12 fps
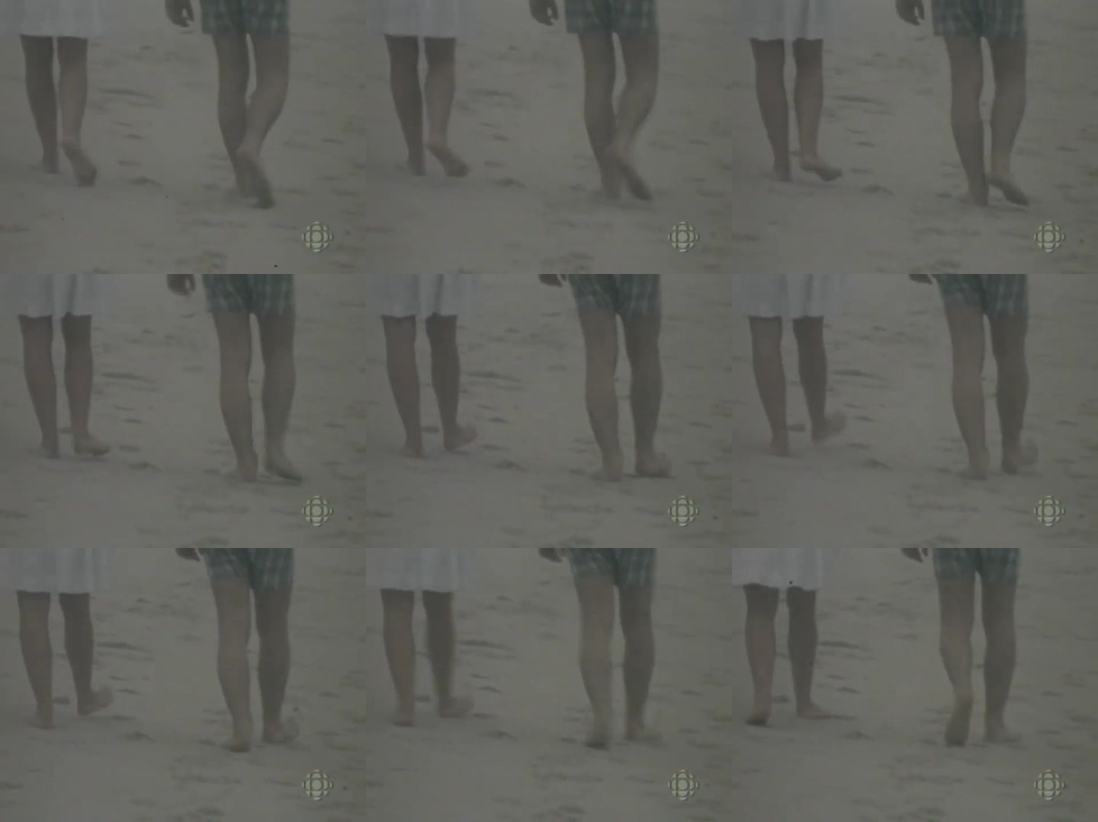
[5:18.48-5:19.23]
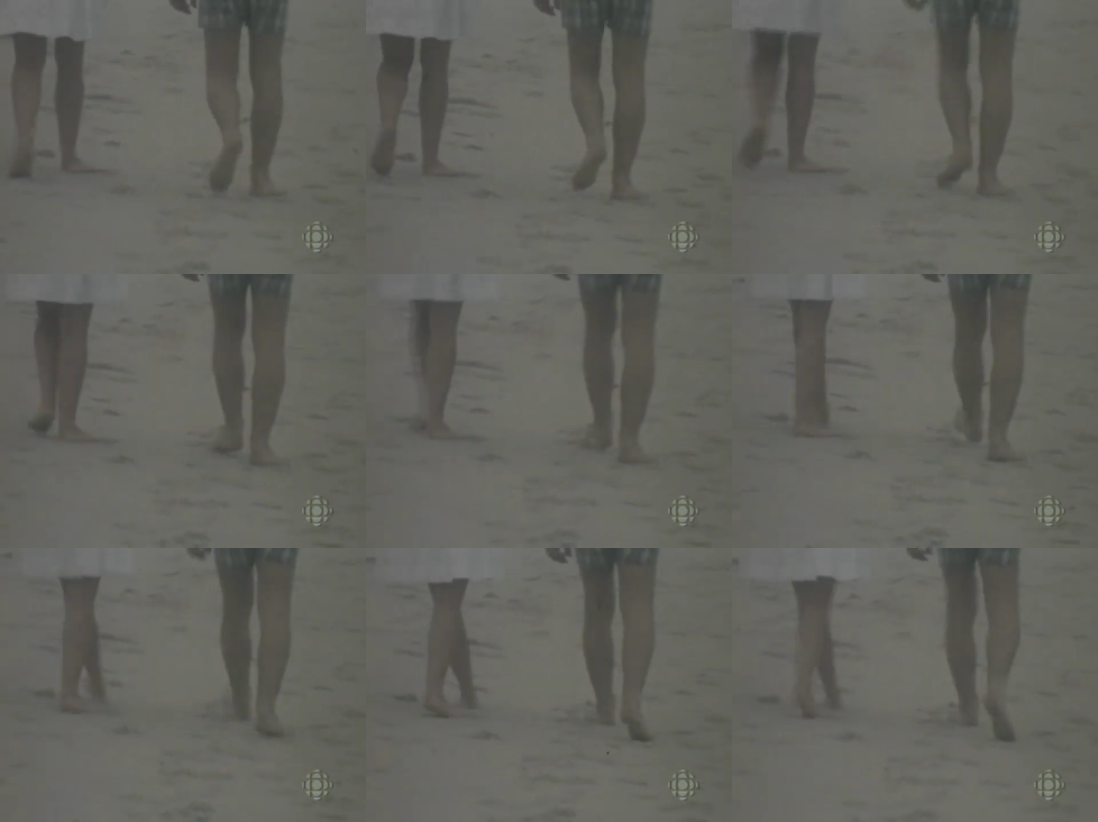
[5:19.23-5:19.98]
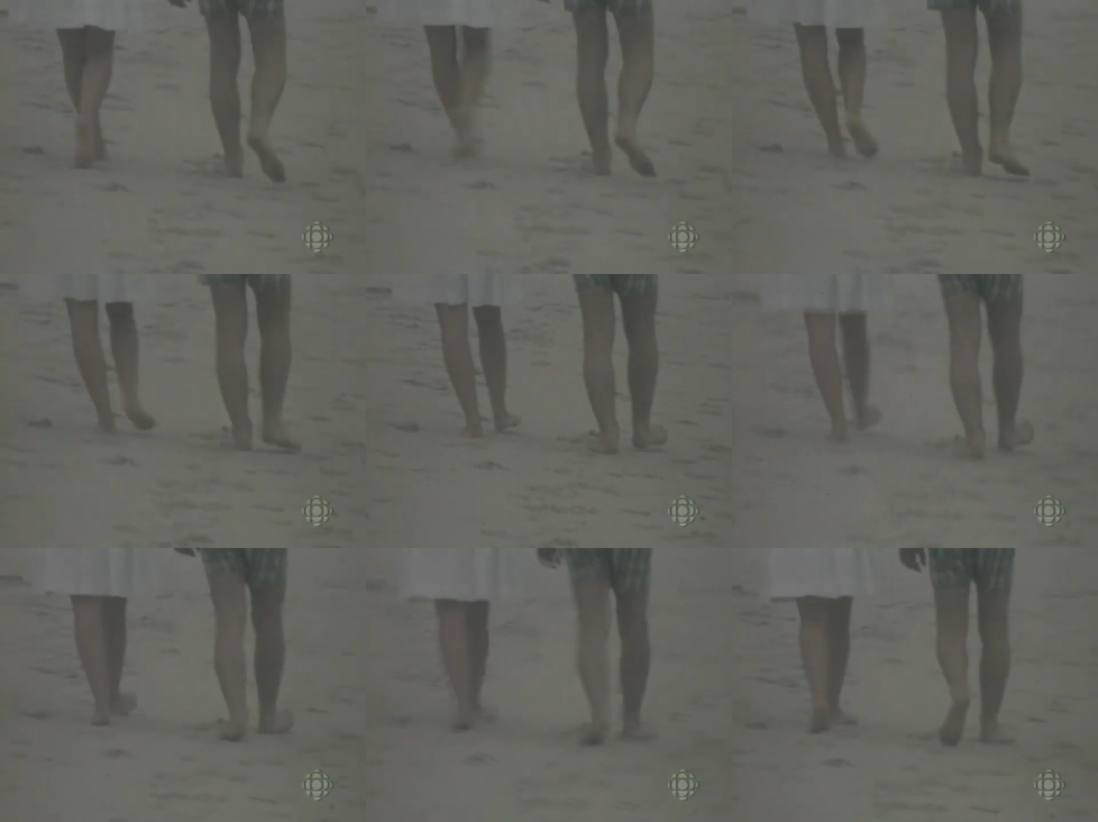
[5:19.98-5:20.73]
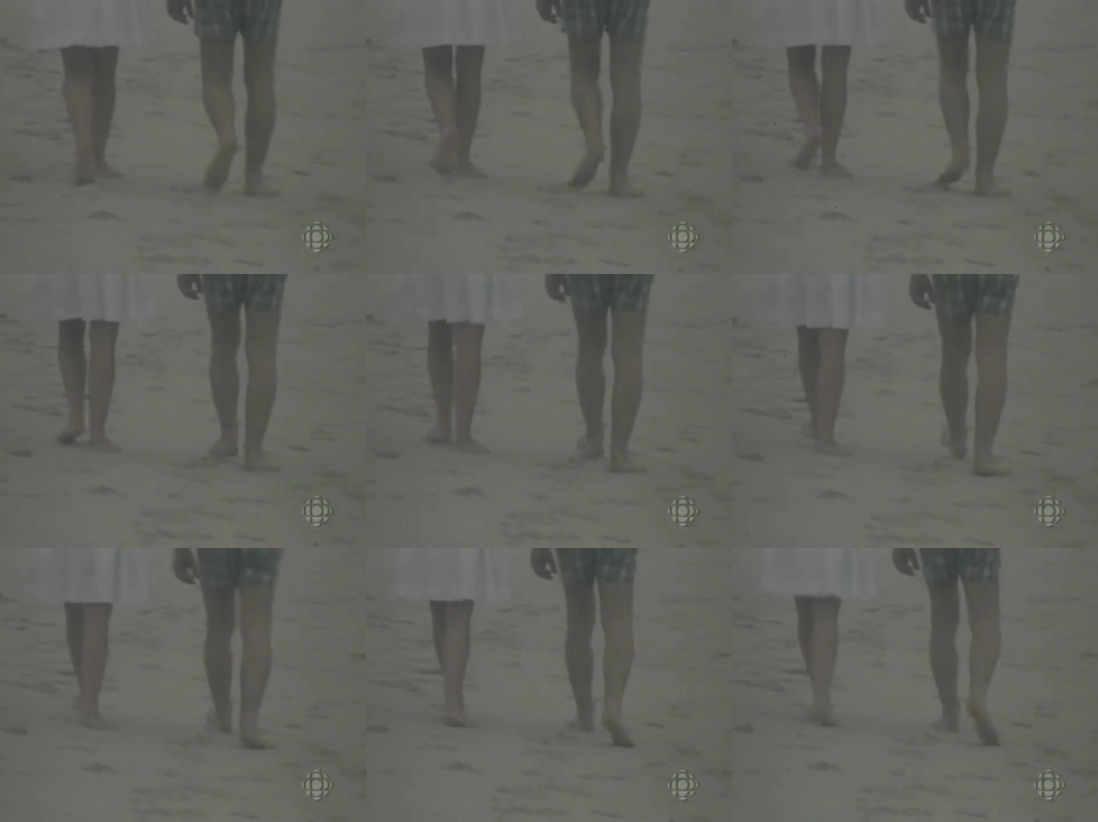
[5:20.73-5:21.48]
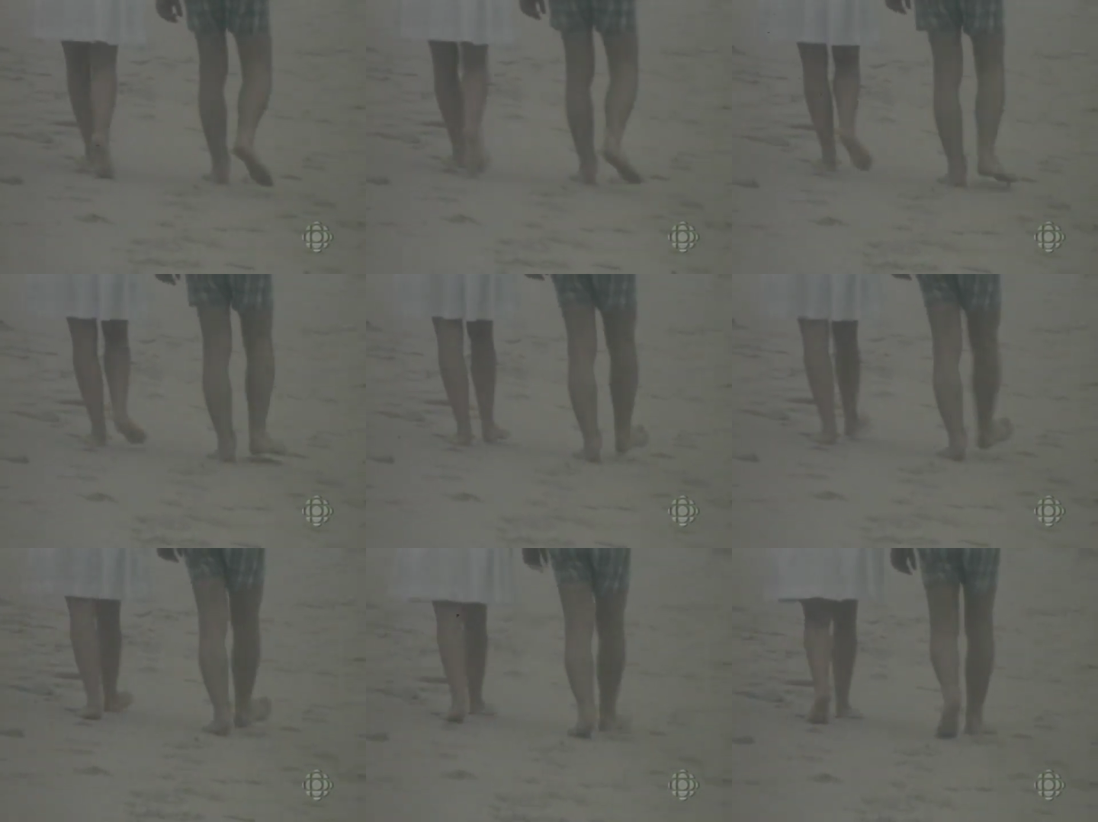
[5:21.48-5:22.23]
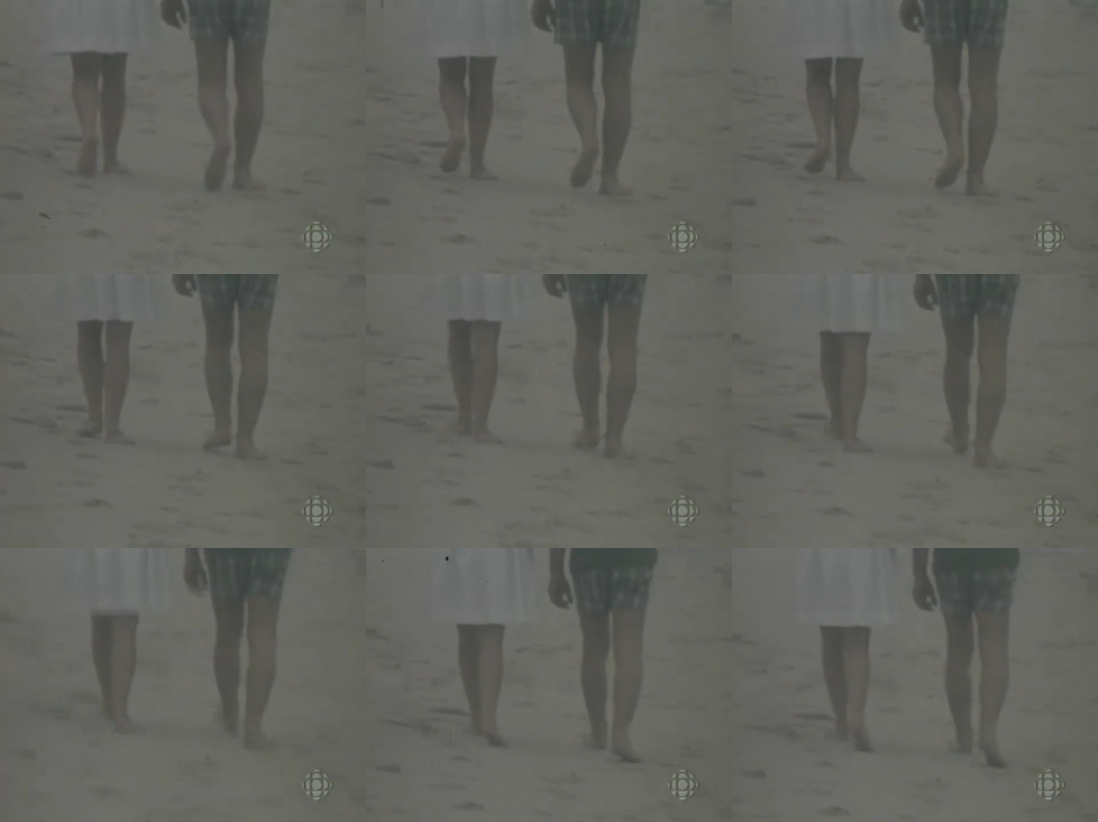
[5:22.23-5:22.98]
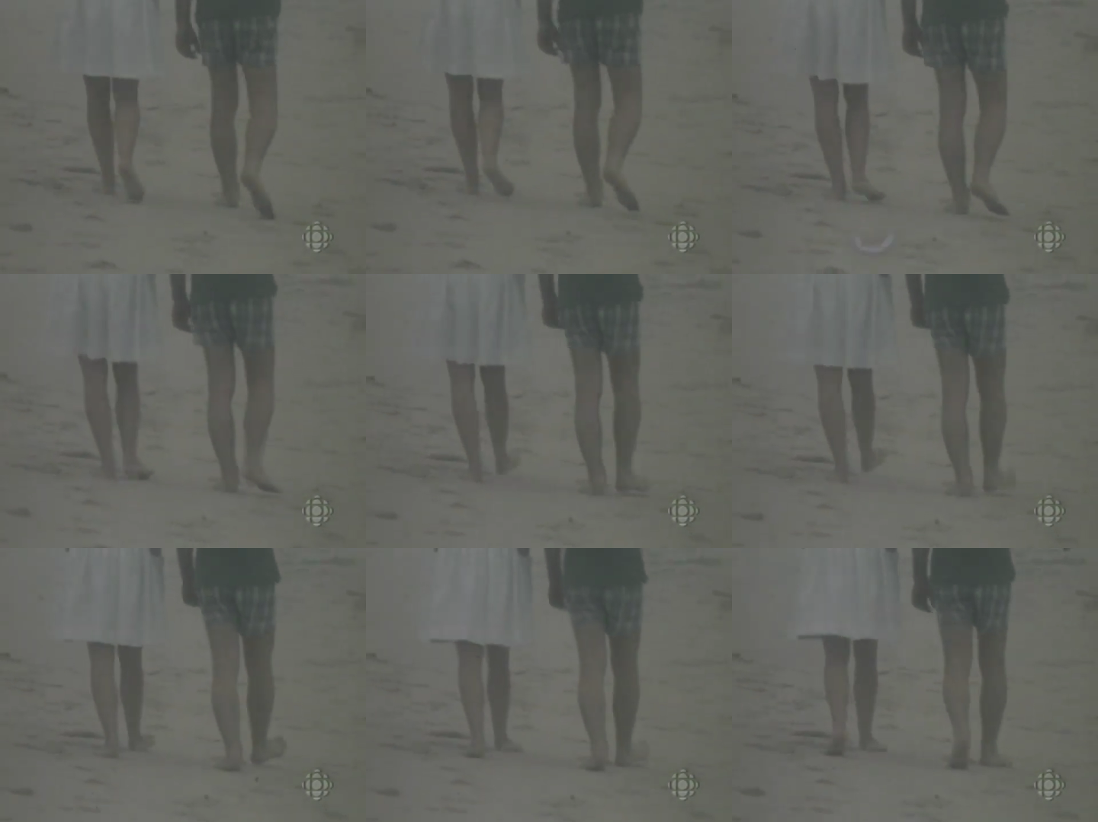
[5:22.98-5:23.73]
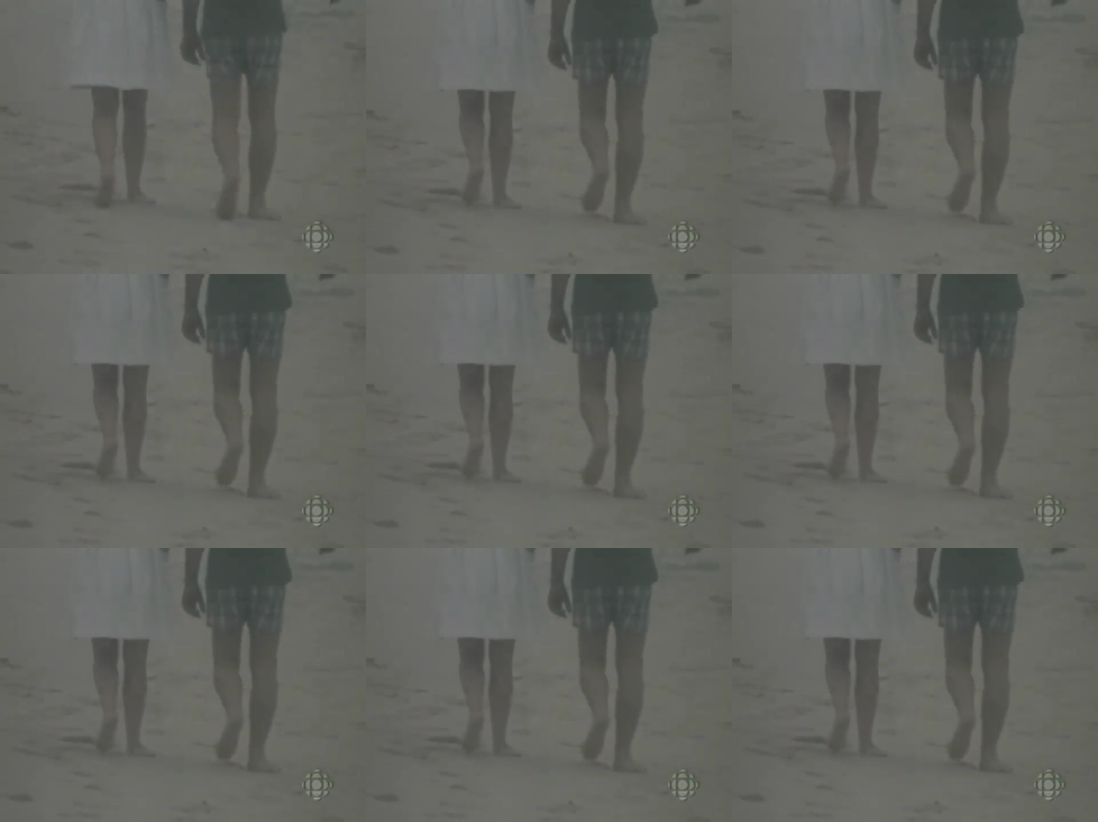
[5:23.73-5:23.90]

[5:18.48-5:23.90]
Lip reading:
No face is visible, so there are no lips to read.